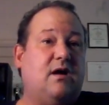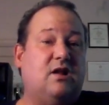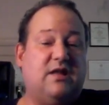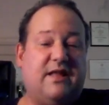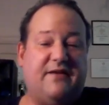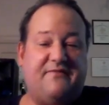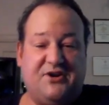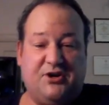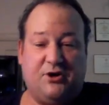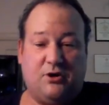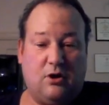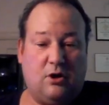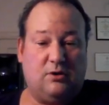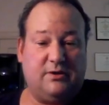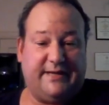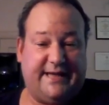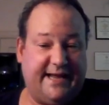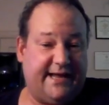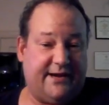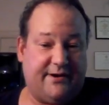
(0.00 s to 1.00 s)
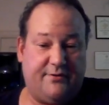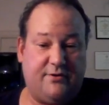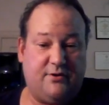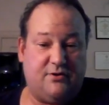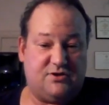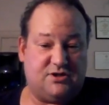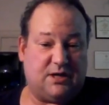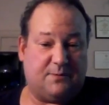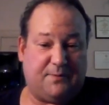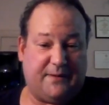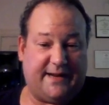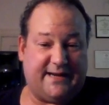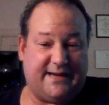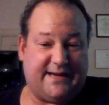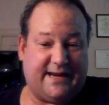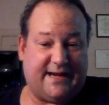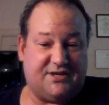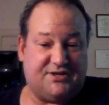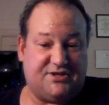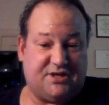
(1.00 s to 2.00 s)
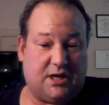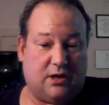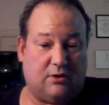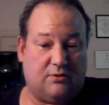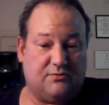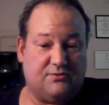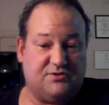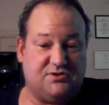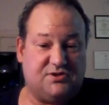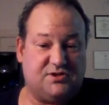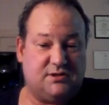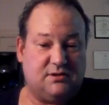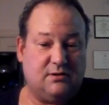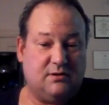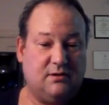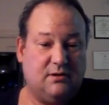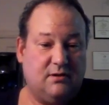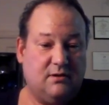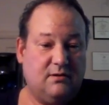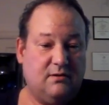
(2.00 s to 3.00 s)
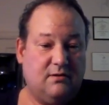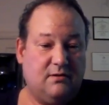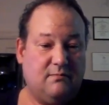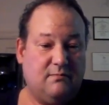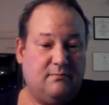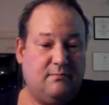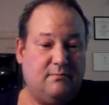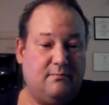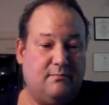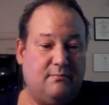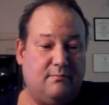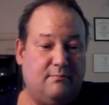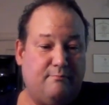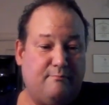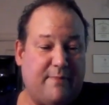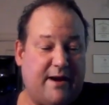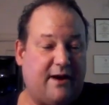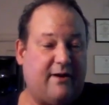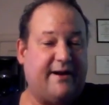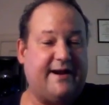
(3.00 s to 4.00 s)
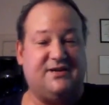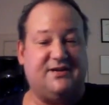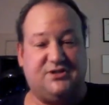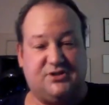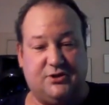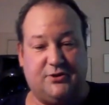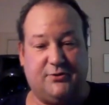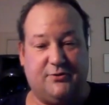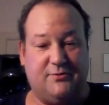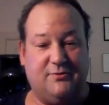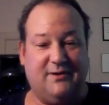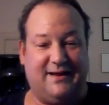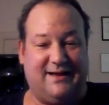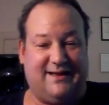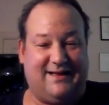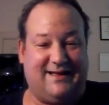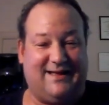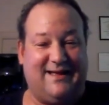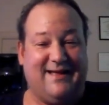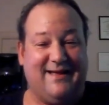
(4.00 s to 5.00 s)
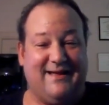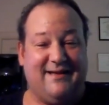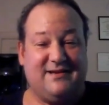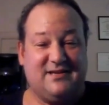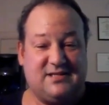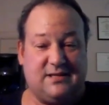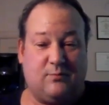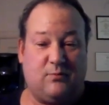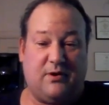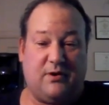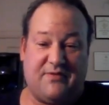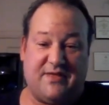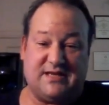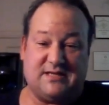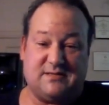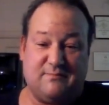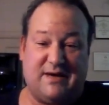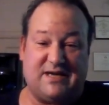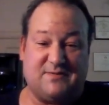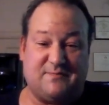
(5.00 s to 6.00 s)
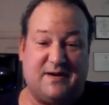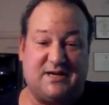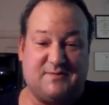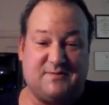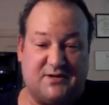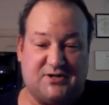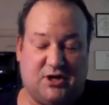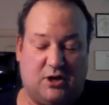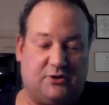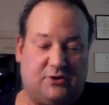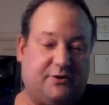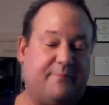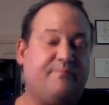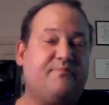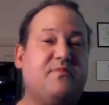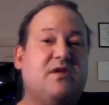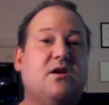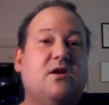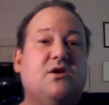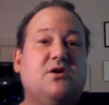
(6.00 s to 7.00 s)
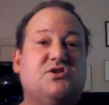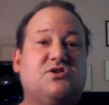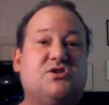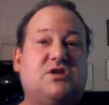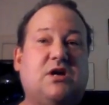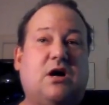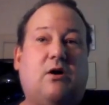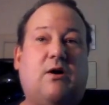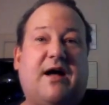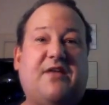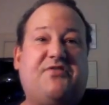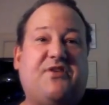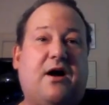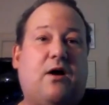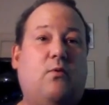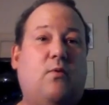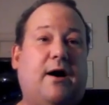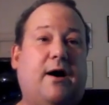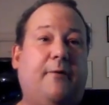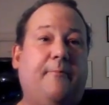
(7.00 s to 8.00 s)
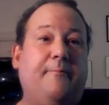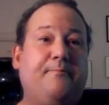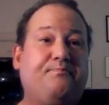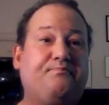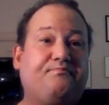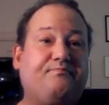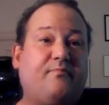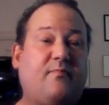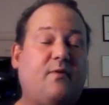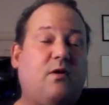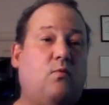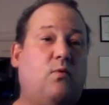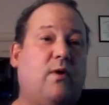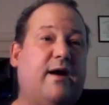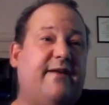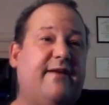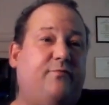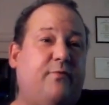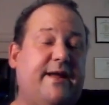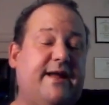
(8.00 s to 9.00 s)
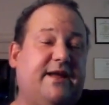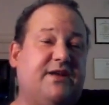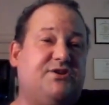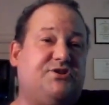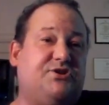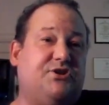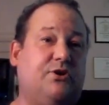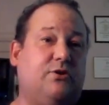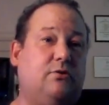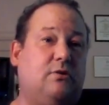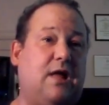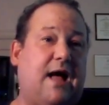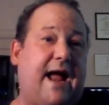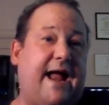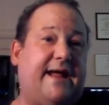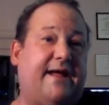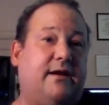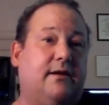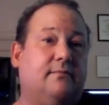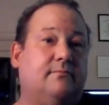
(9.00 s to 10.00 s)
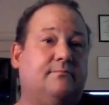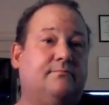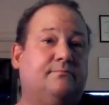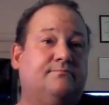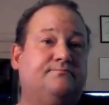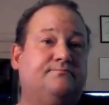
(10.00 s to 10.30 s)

11-year-old kid who's going to play Indiana Jones married to someone that's much, much, much older? So I thought, well, what if we could do like,